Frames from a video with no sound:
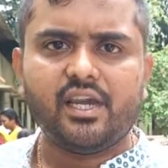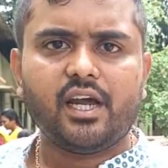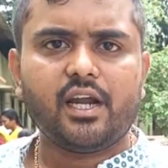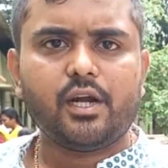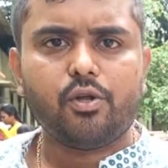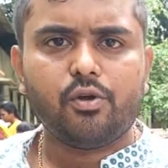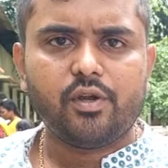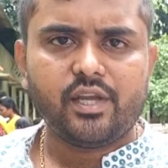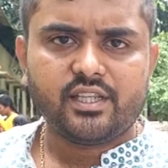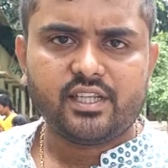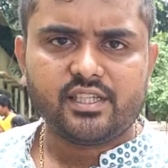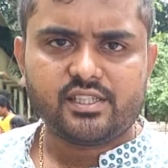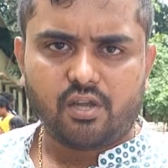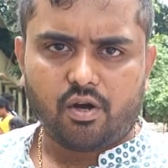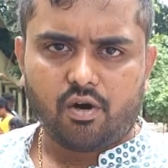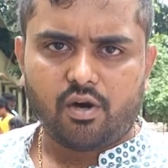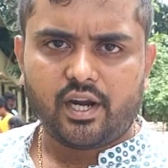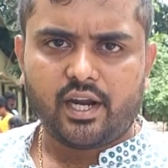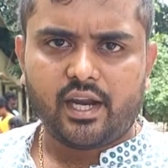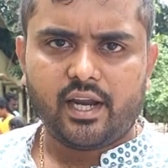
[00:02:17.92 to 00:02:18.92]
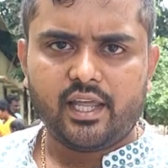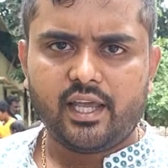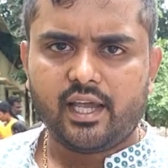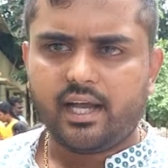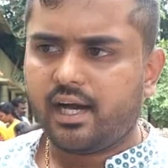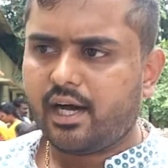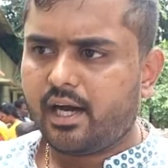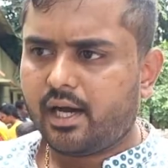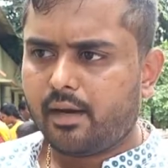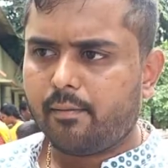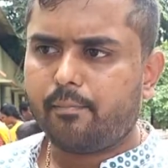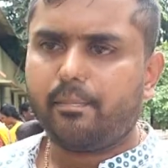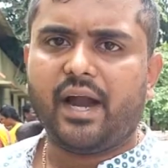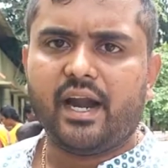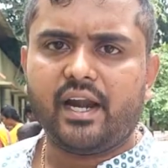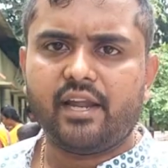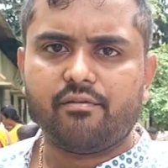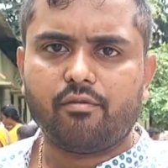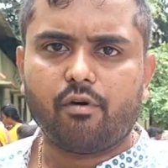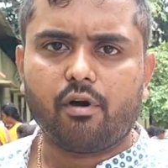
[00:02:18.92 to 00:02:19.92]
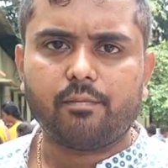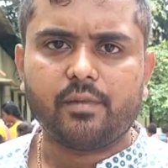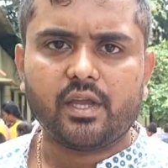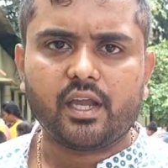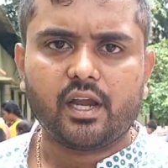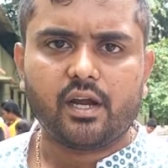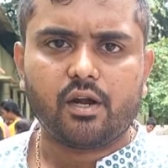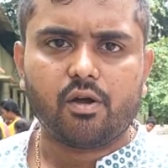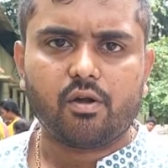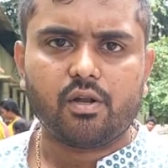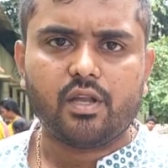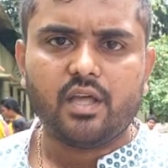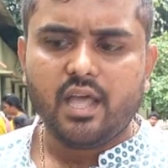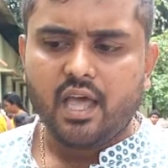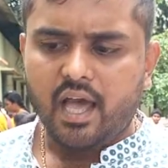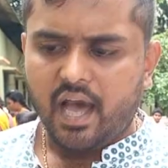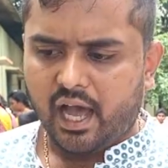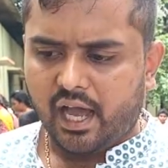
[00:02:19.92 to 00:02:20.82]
we are doing this organic paddy farming and all.